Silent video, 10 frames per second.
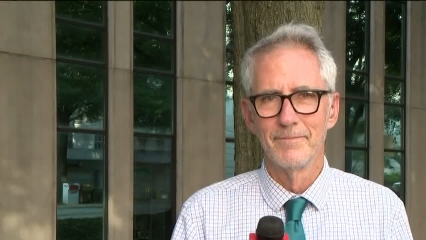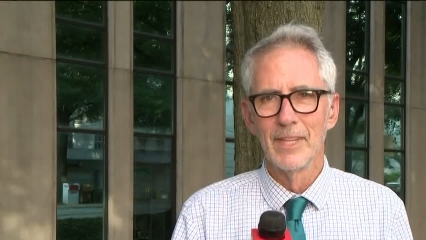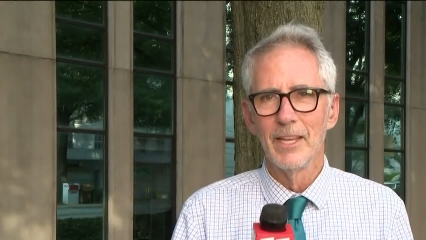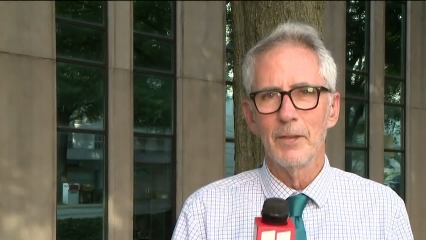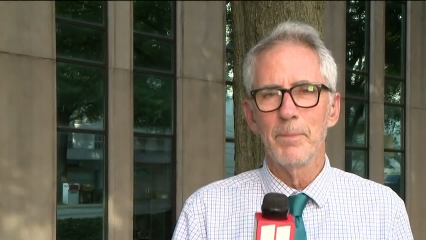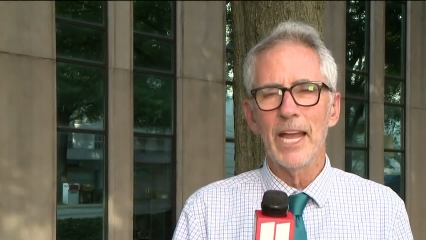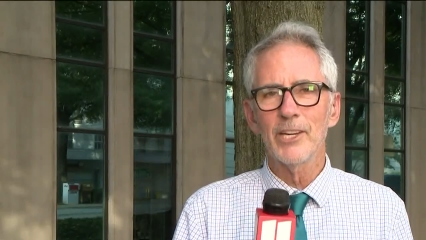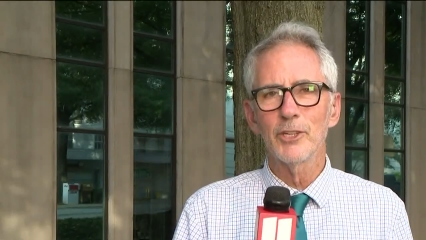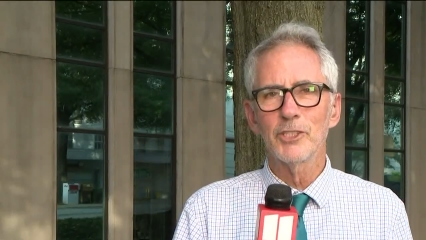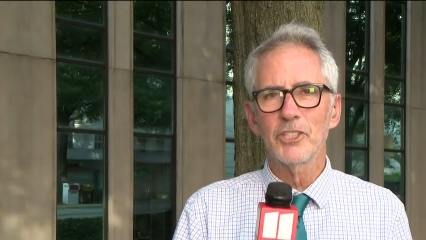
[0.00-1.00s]
And
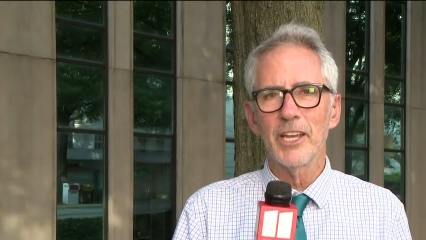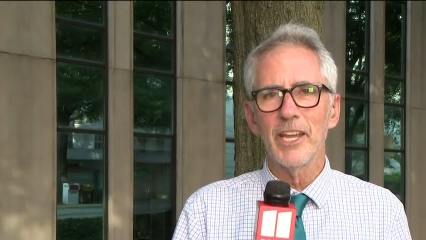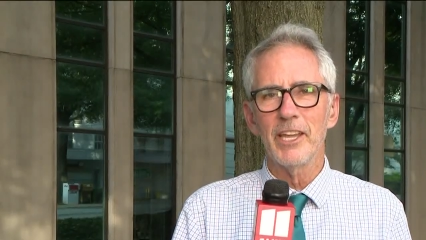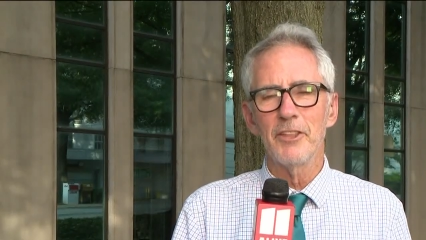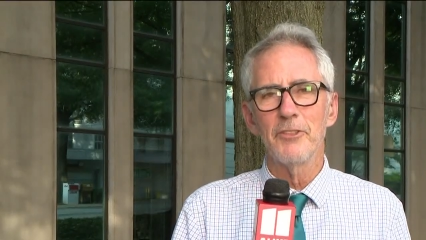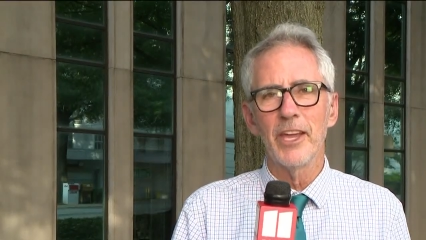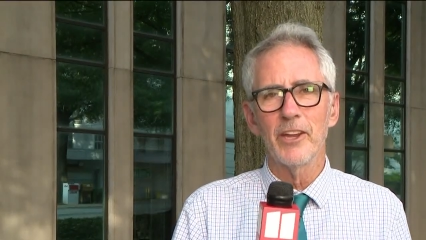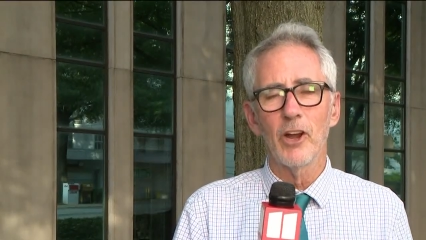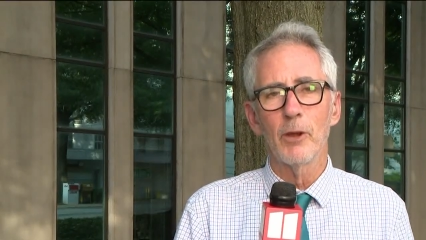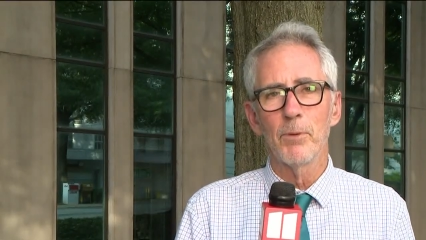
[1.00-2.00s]
backers say they
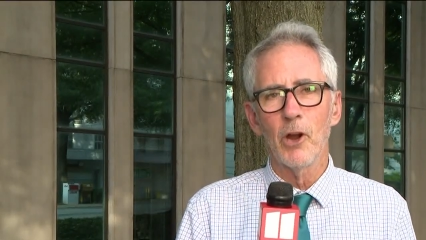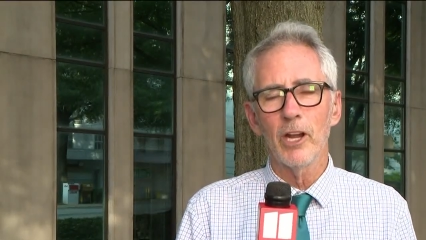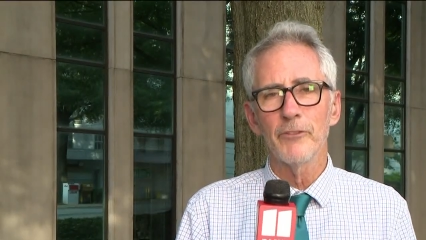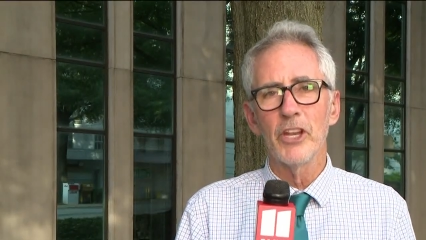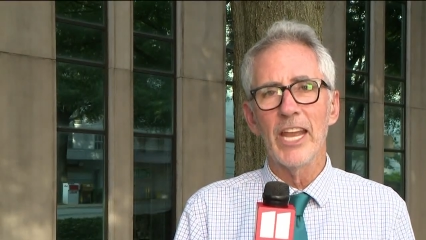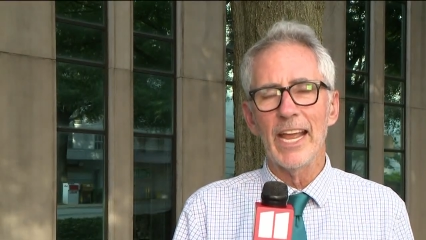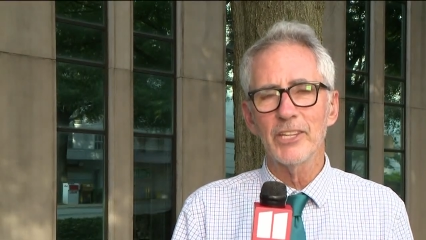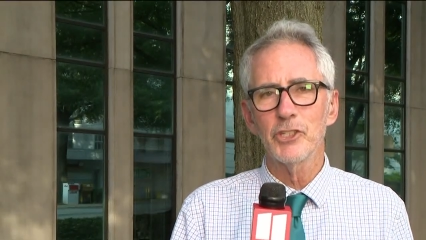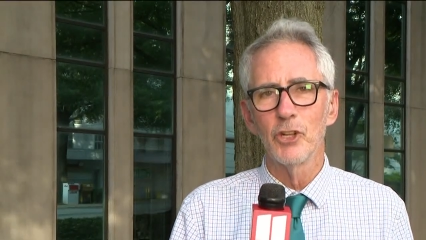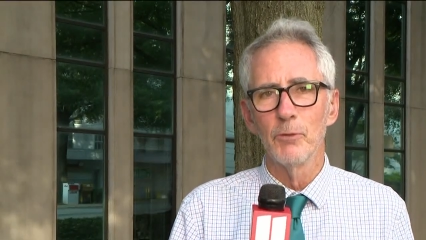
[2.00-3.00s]
are part of a
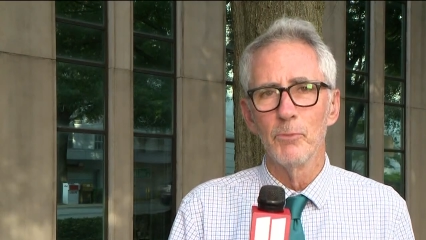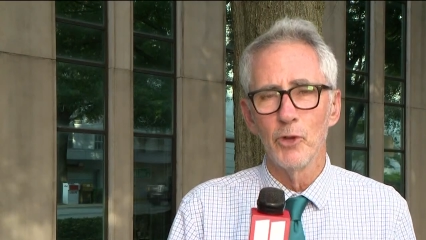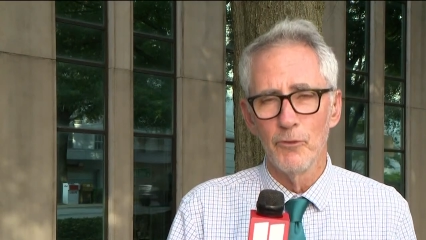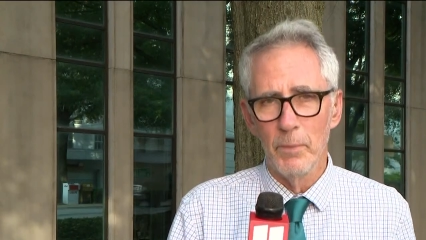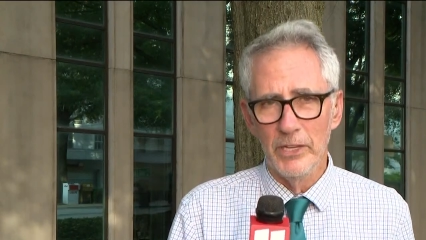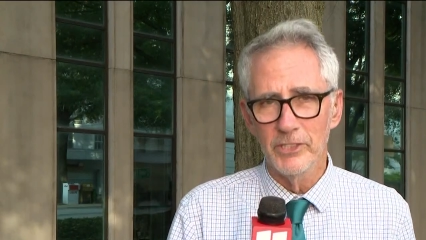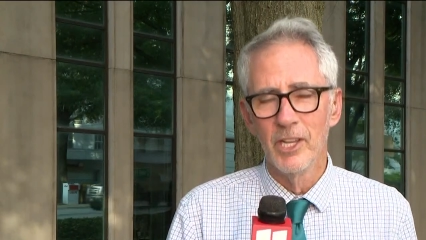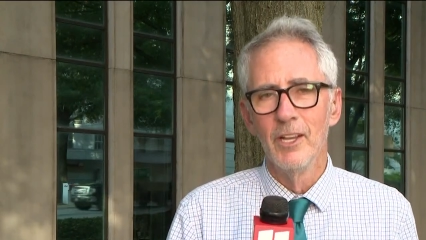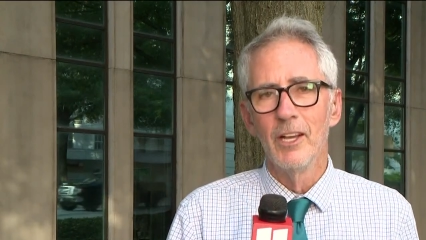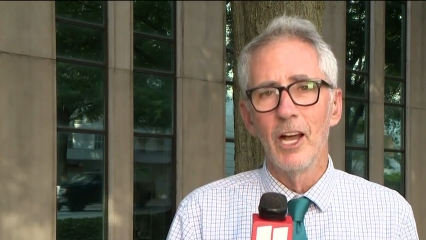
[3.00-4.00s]
national movement
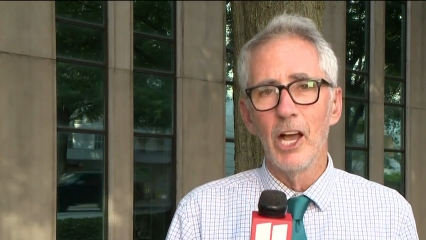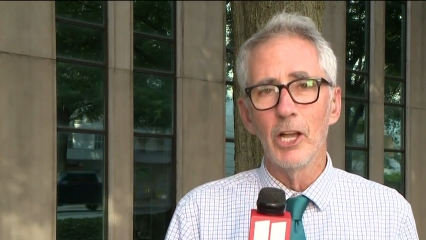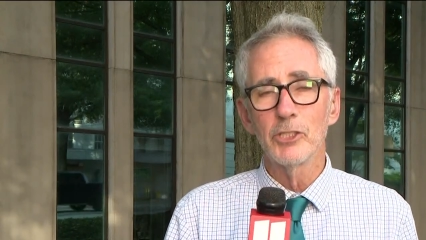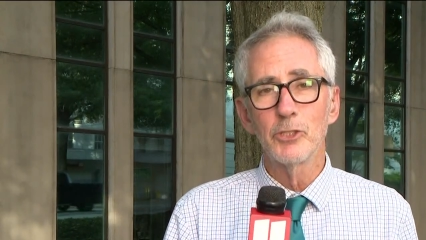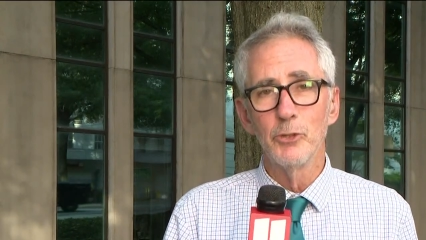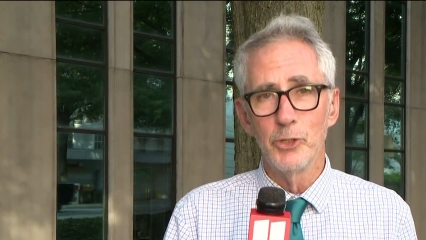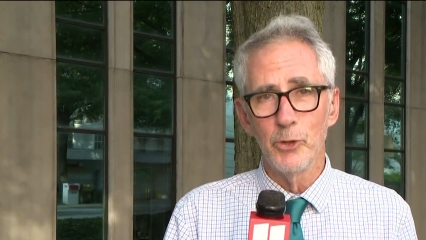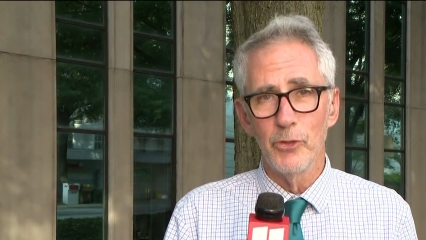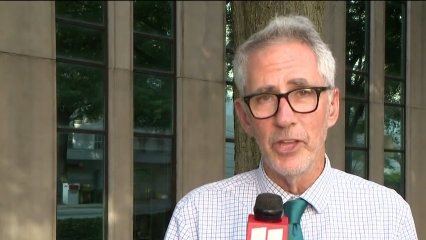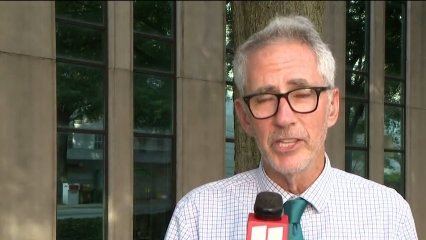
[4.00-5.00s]
uh, to
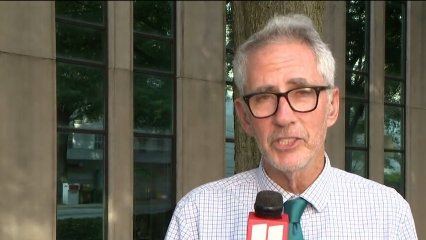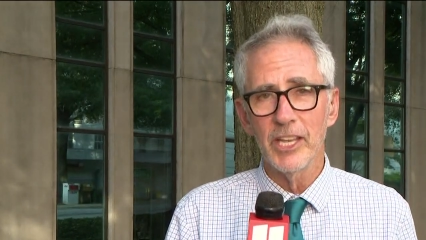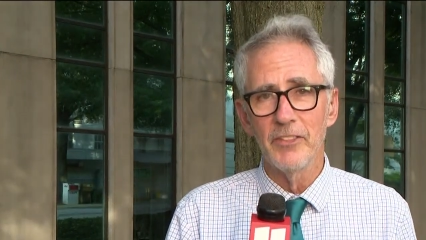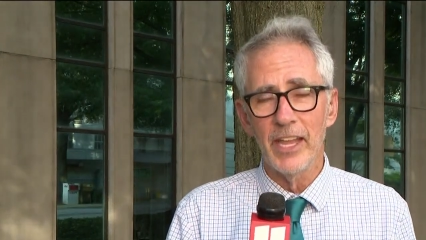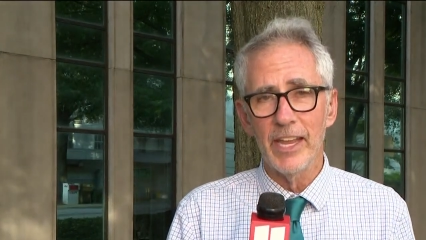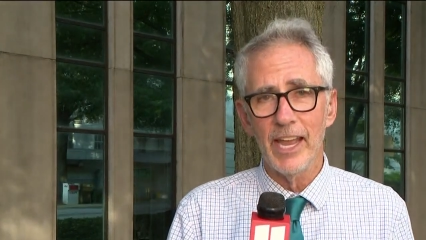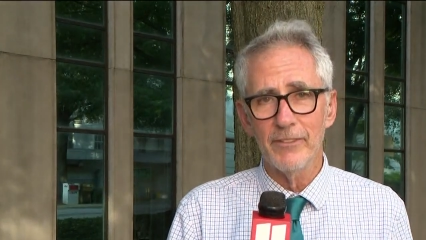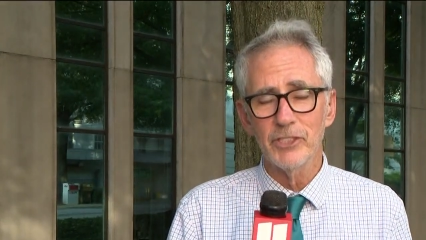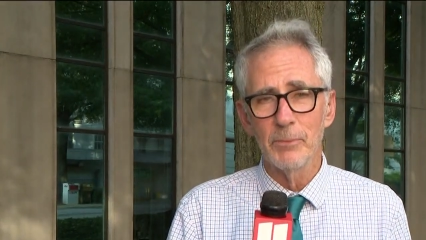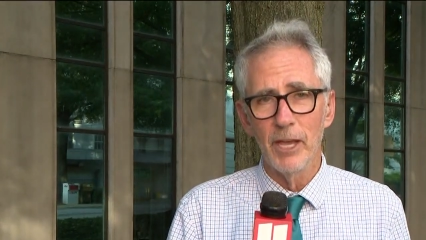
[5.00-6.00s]
do this, and they have
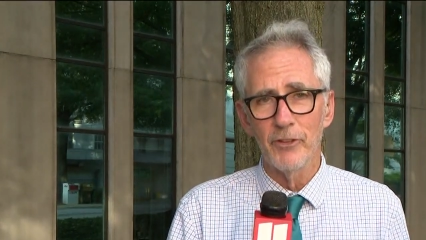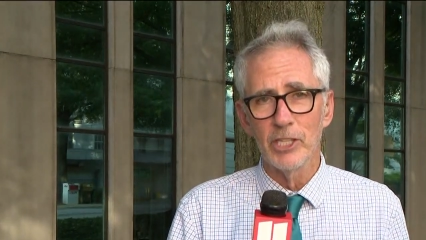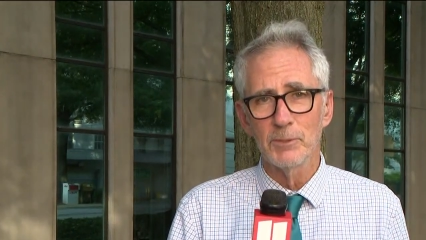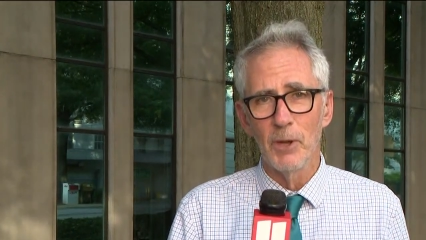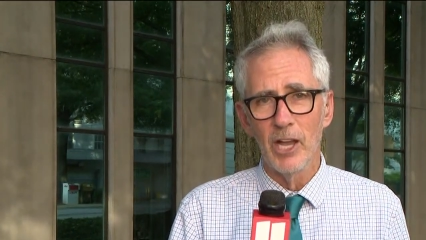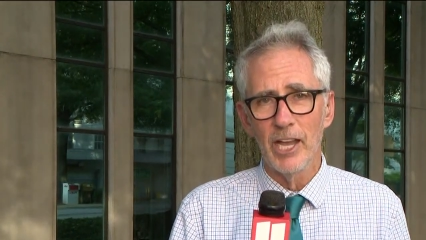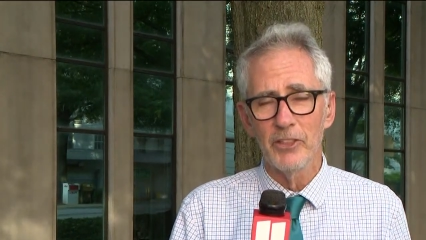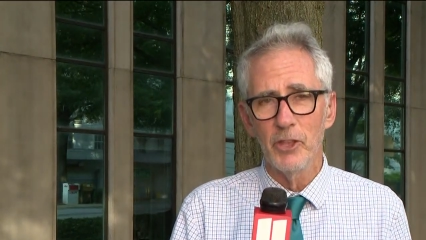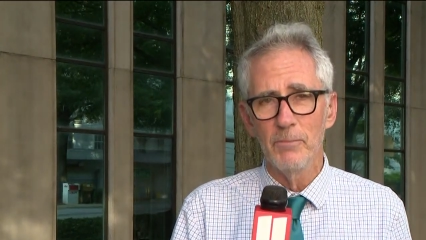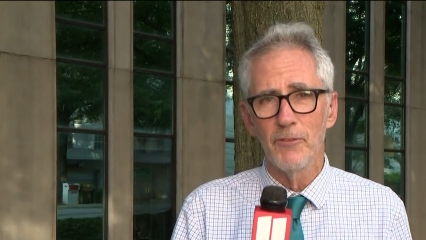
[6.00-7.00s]
some evidence behind them.